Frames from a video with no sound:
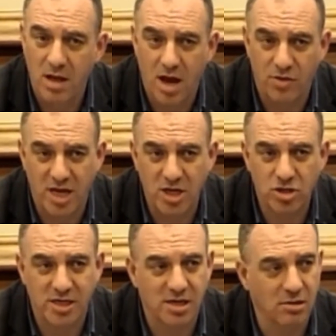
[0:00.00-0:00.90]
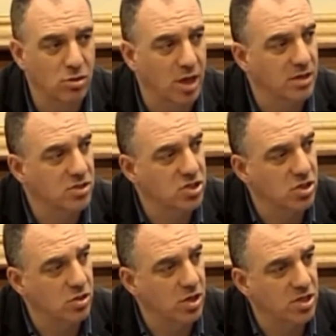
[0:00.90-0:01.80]
And the interesting thing
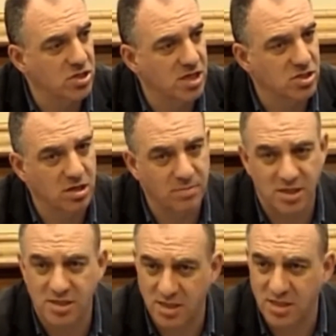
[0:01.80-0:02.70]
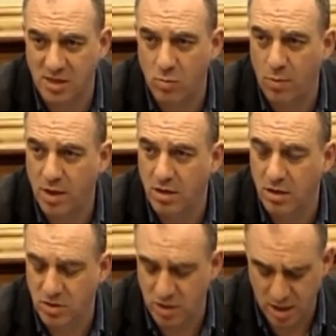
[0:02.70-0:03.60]
too is going to be to see what we can
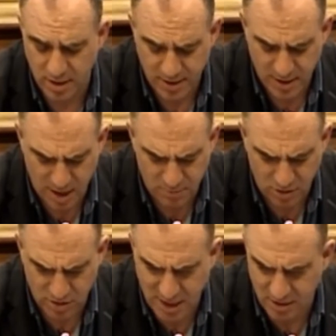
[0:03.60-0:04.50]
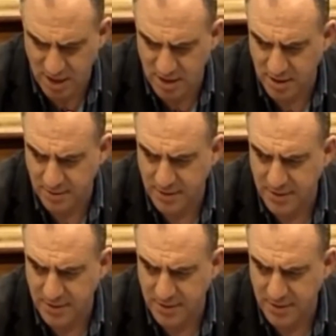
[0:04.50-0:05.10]
do to improve the town centre.